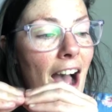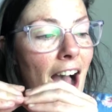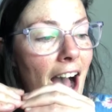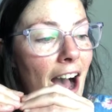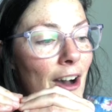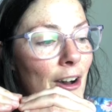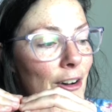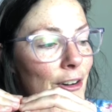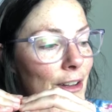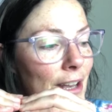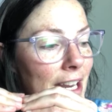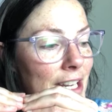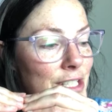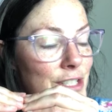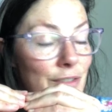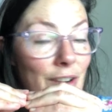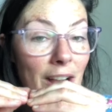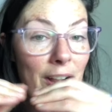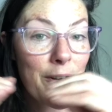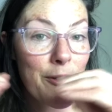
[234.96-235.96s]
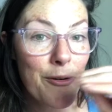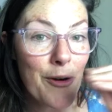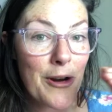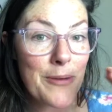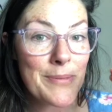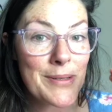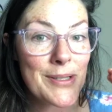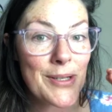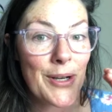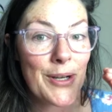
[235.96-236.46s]
uh, each of our
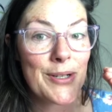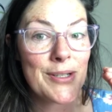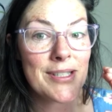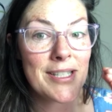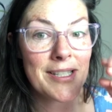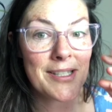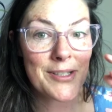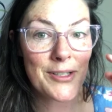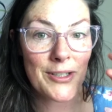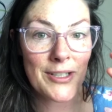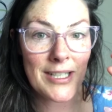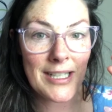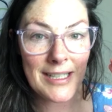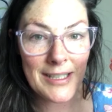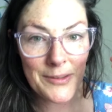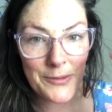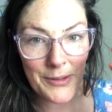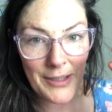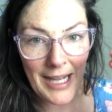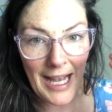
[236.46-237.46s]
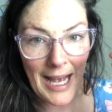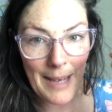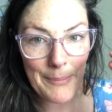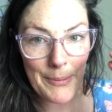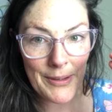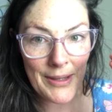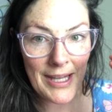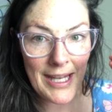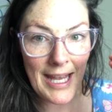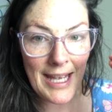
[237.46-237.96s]
chromosomes has got a little cap
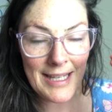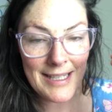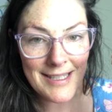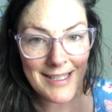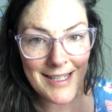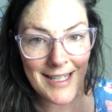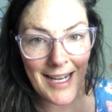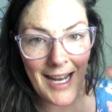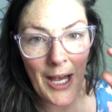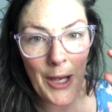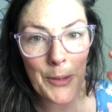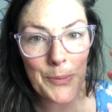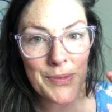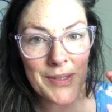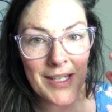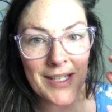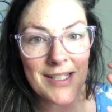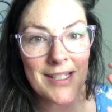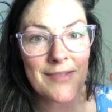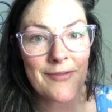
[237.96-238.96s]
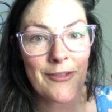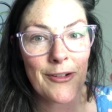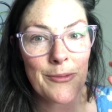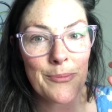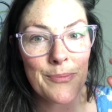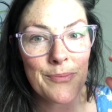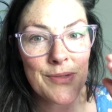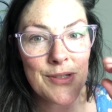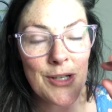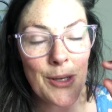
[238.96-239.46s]
on the end that helps it
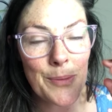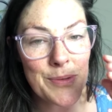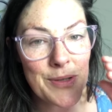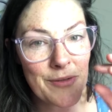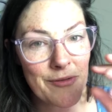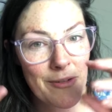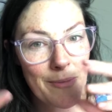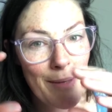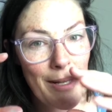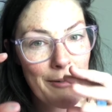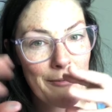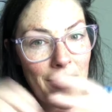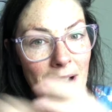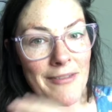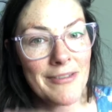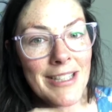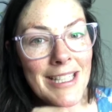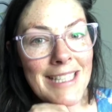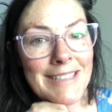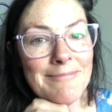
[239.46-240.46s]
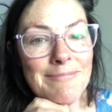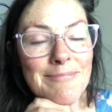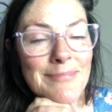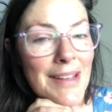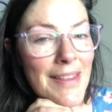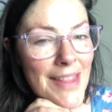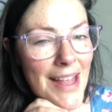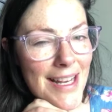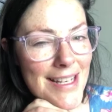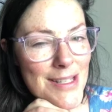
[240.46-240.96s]
from stops it from unraveling,
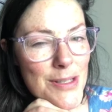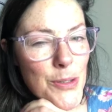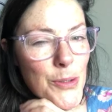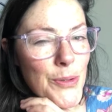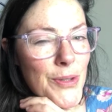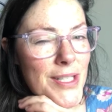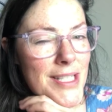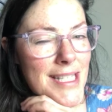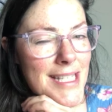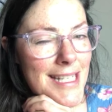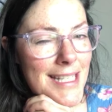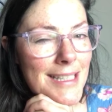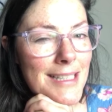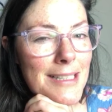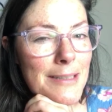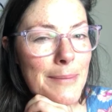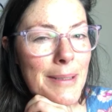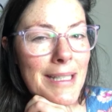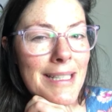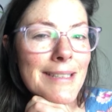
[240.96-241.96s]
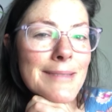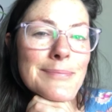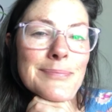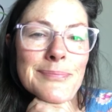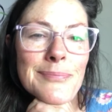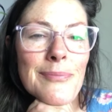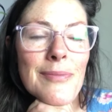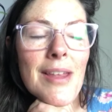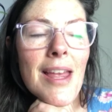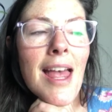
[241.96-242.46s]
and that is called the telomere.
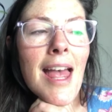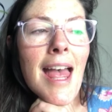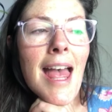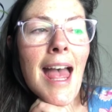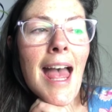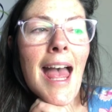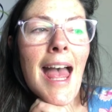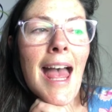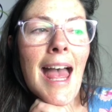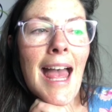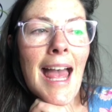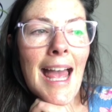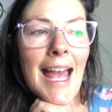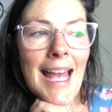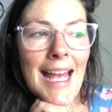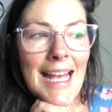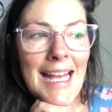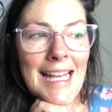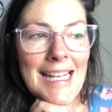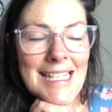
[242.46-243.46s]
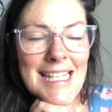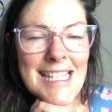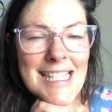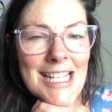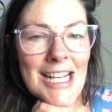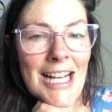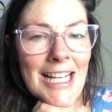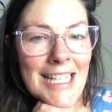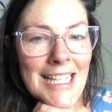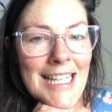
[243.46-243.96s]
And it's
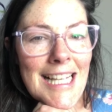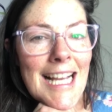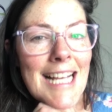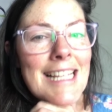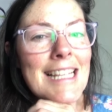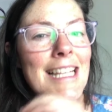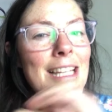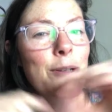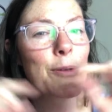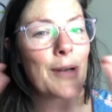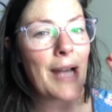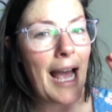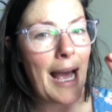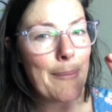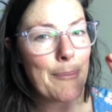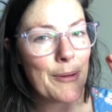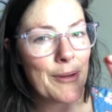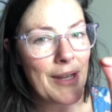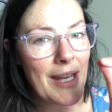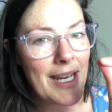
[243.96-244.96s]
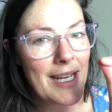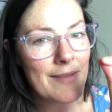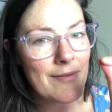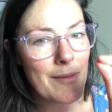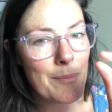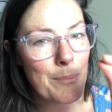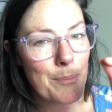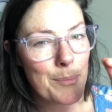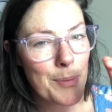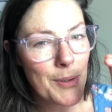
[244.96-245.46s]
kind of like the little cap on the end of a
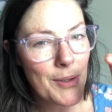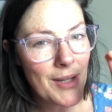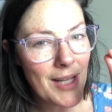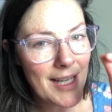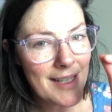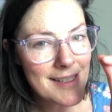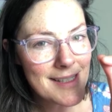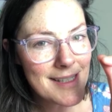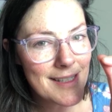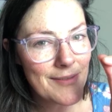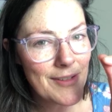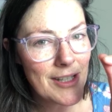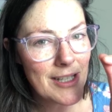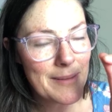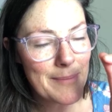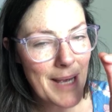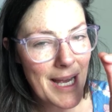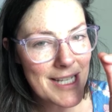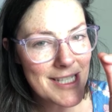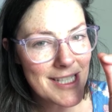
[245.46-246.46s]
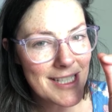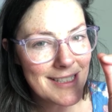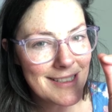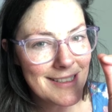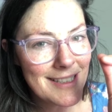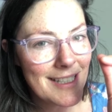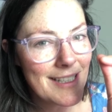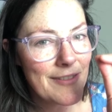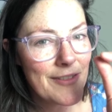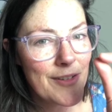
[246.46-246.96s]
bootlace, if you can imagine.
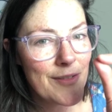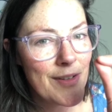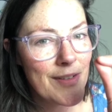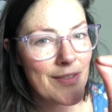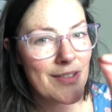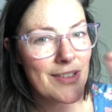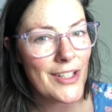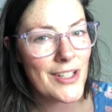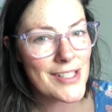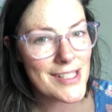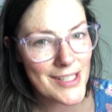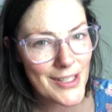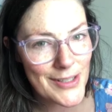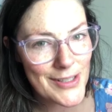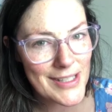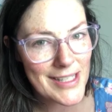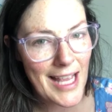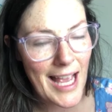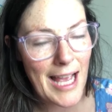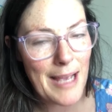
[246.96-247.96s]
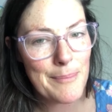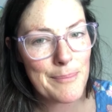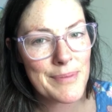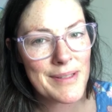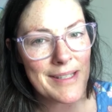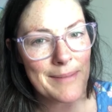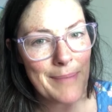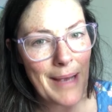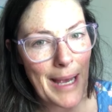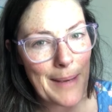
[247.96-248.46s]
And if you've ever lost those caps
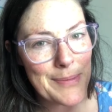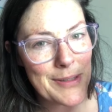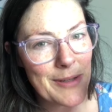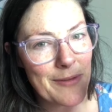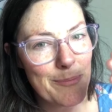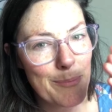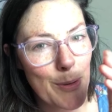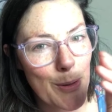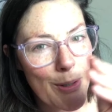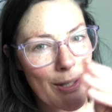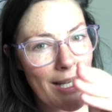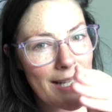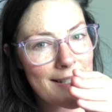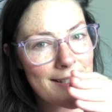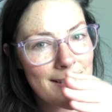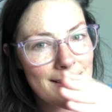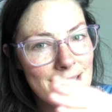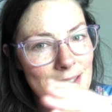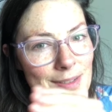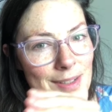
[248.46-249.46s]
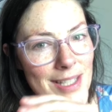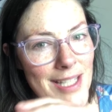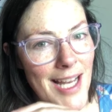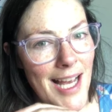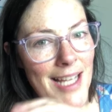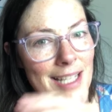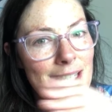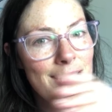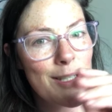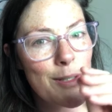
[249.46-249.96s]
and perhaps your bootlaces have
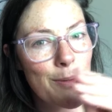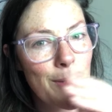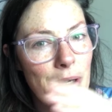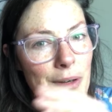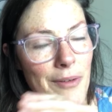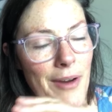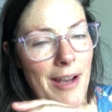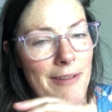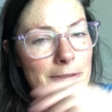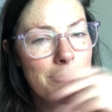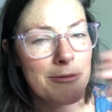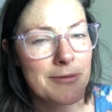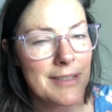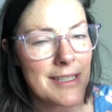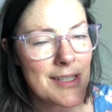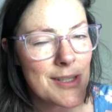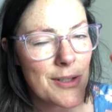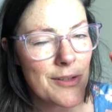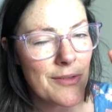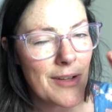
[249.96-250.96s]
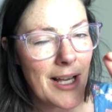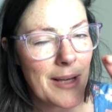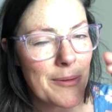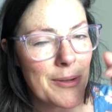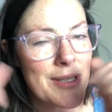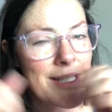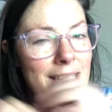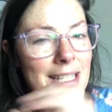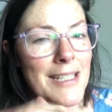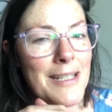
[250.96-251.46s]
started to unravel, sort of like
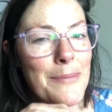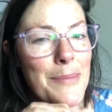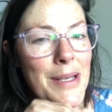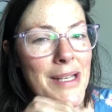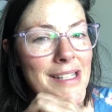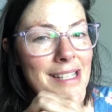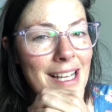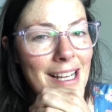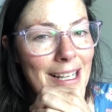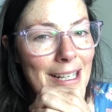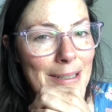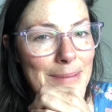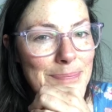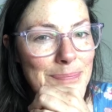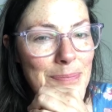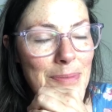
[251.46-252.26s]
what telomeres are.